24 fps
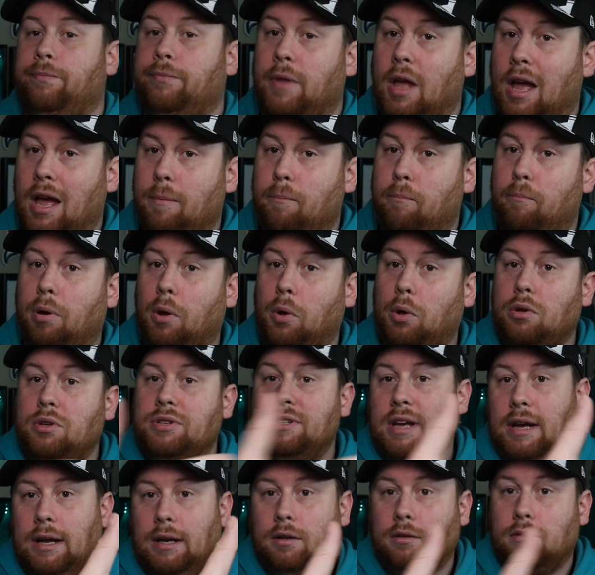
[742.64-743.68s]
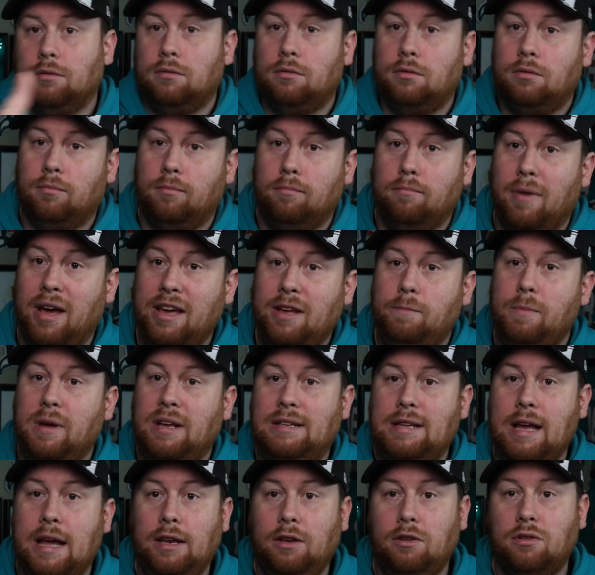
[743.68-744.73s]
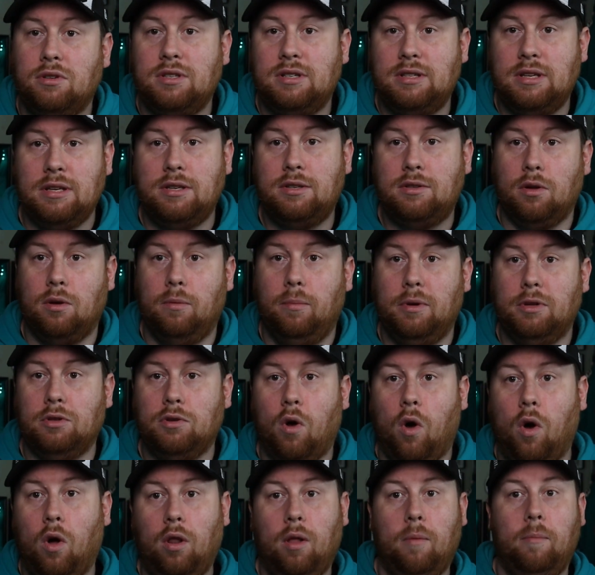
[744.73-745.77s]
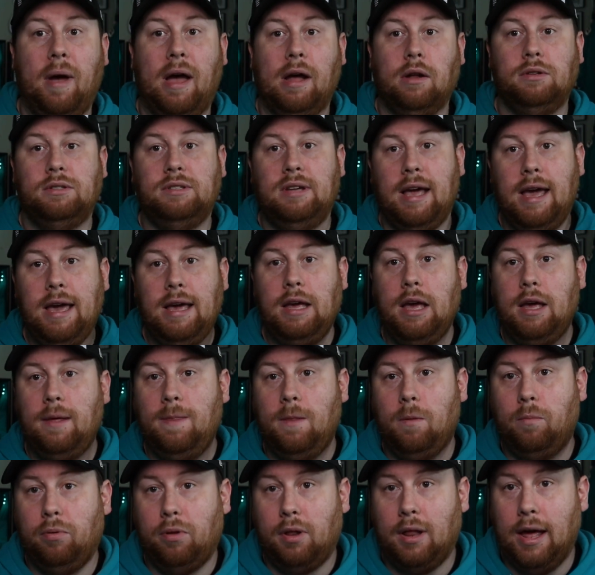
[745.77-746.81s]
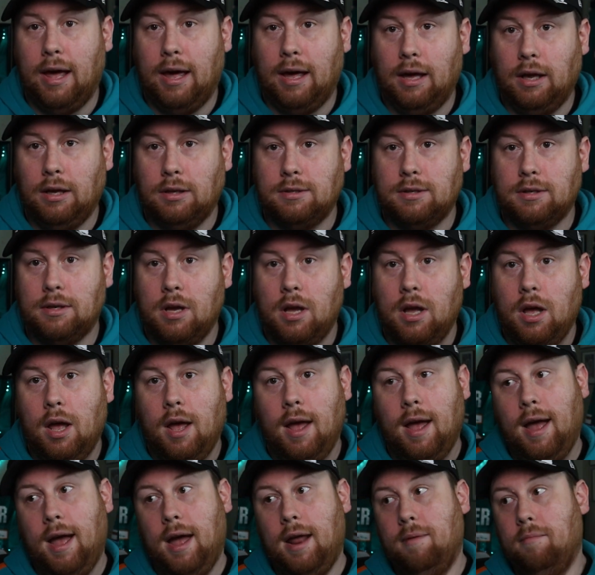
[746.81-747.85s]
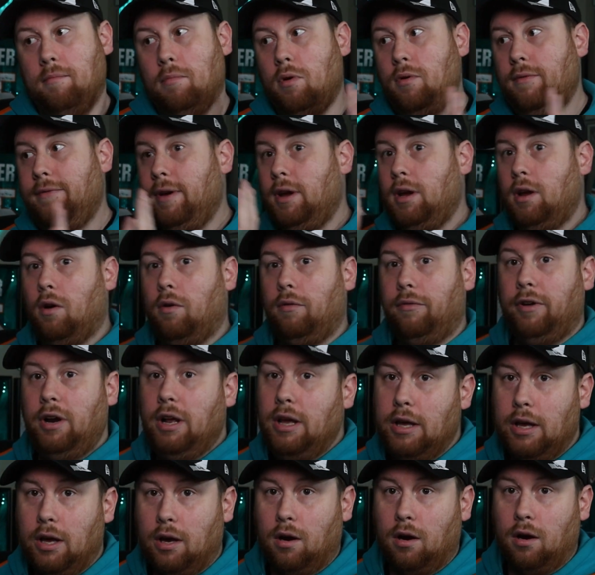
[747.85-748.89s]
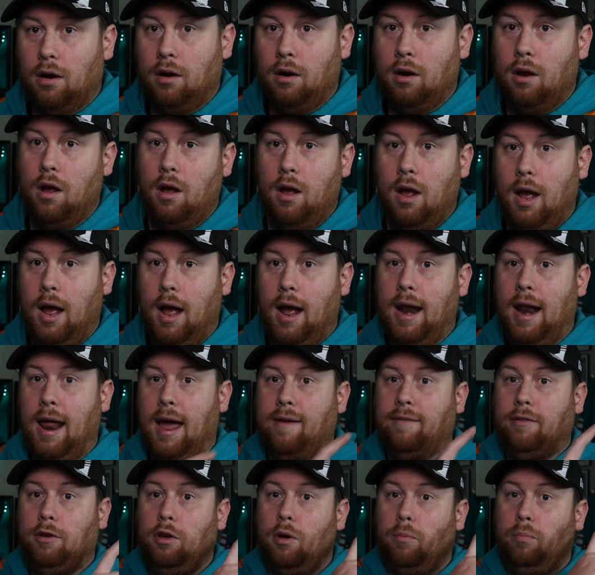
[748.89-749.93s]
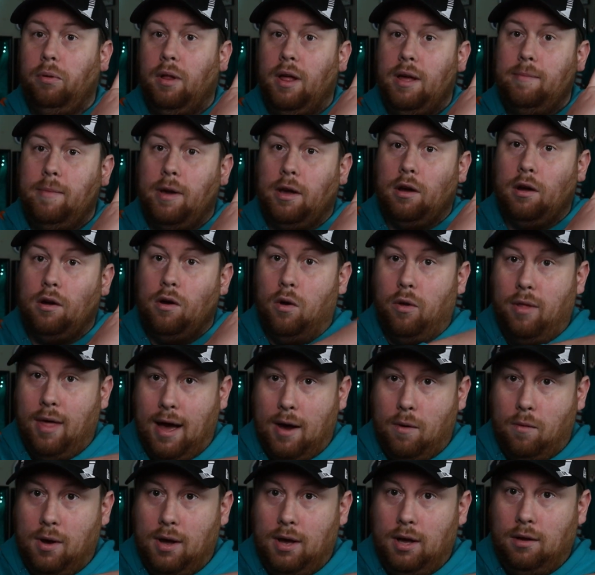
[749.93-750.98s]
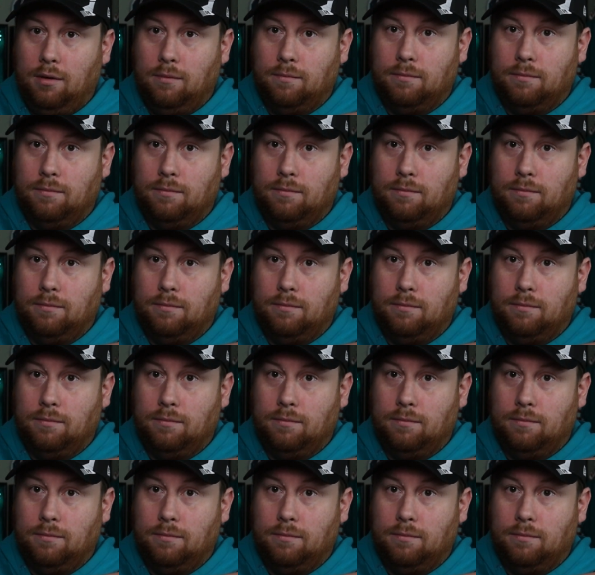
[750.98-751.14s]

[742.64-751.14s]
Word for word: It pulls it. Mike McDaniel's system is all about taking the plays and moving it over here and having your playmaker go that way.